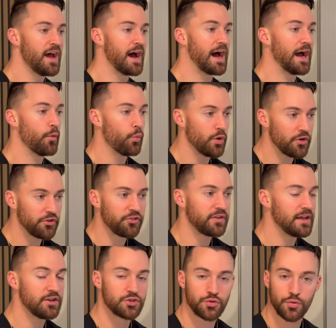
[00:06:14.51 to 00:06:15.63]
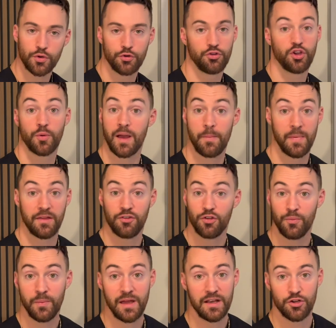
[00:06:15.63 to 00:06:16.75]
I will stay true to my mental
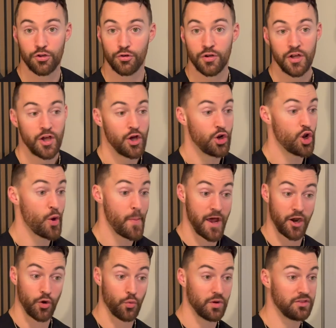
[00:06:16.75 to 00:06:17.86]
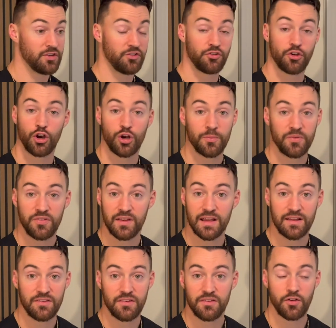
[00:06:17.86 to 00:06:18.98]
menu no matter what the
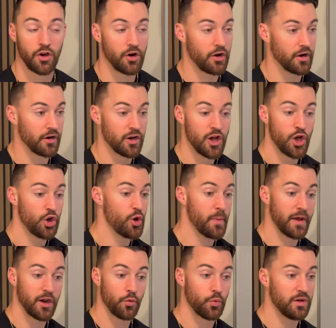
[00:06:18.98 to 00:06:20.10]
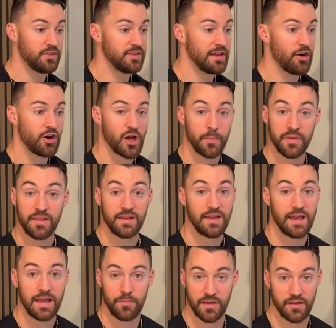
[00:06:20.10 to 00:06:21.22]
circumstances are, no matter what the outcome of the
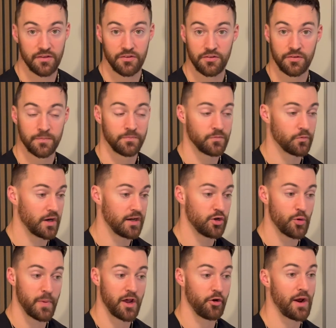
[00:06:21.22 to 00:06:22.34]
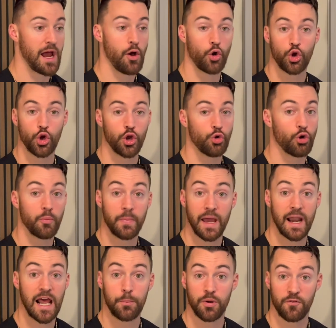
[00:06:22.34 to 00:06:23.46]
game is, right? No matter how good or bad
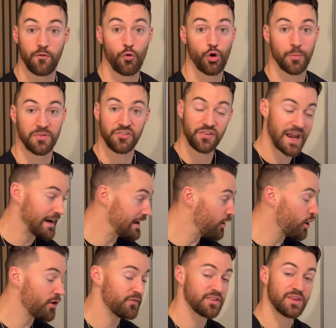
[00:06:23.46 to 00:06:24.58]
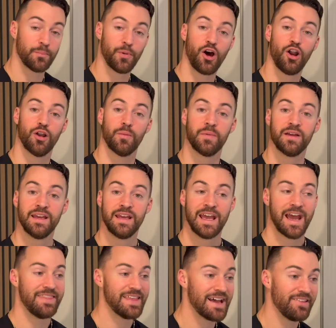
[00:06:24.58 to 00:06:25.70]
I perform. Sign it off at the bottom.
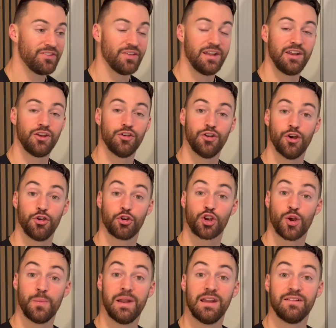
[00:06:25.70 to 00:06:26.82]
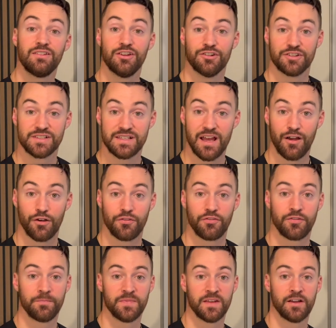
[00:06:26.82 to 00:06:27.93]
And that's letting you know you're committing to
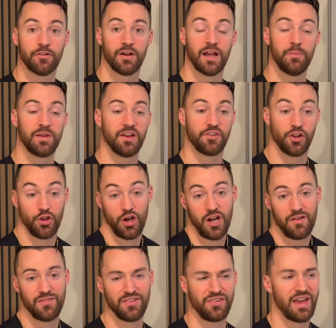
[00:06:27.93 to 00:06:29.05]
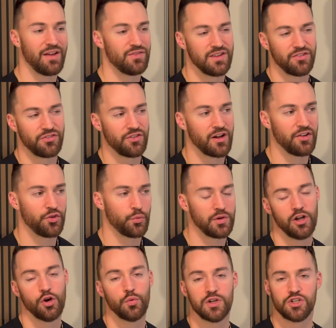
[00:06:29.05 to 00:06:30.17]
yourself, right? Because a lot of us have these thoughts we
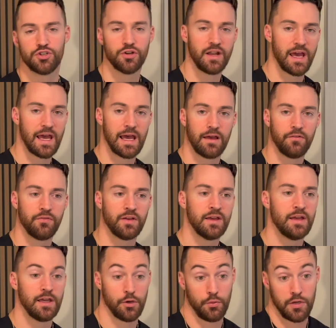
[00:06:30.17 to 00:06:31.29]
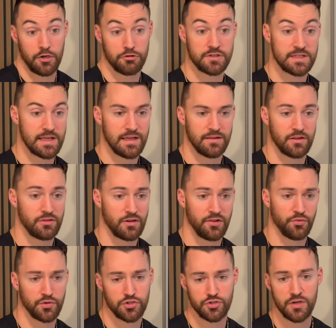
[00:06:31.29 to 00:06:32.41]
know we should have, and we understand the thoughts
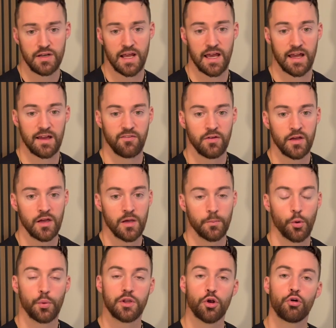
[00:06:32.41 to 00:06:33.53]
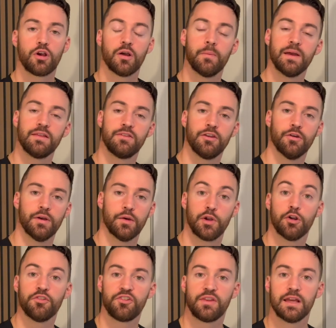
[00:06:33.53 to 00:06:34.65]
we shouldn't have, but we don't commit to it. We
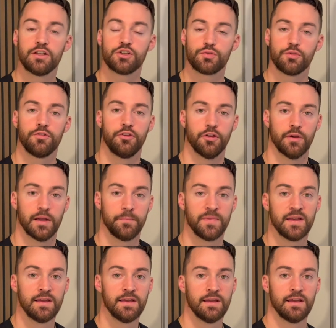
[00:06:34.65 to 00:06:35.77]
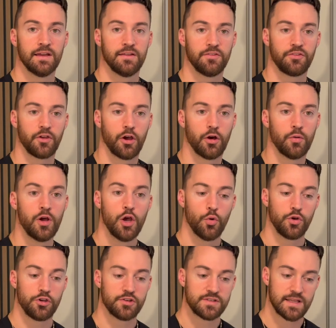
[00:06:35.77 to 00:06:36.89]
don't stay true to it. And so
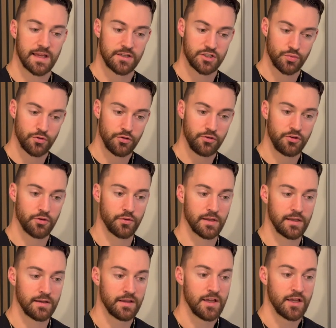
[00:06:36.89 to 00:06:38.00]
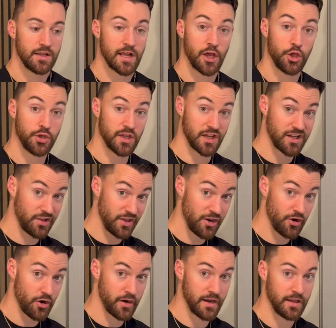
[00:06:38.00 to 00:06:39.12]
when you stay true to it, now you get
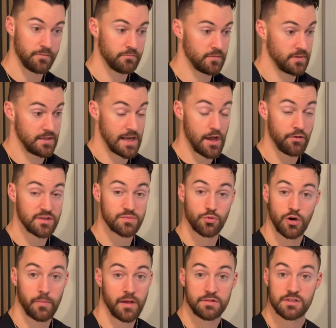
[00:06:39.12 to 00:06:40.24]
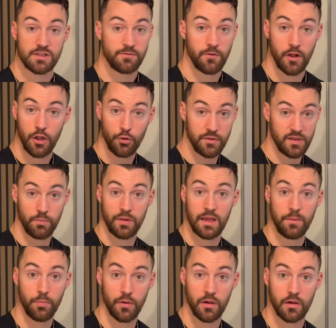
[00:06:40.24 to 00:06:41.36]
clear on it. Now it's more about just following the
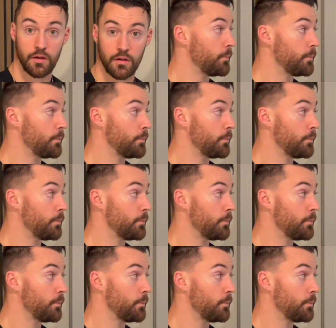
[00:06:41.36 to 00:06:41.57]
playbook.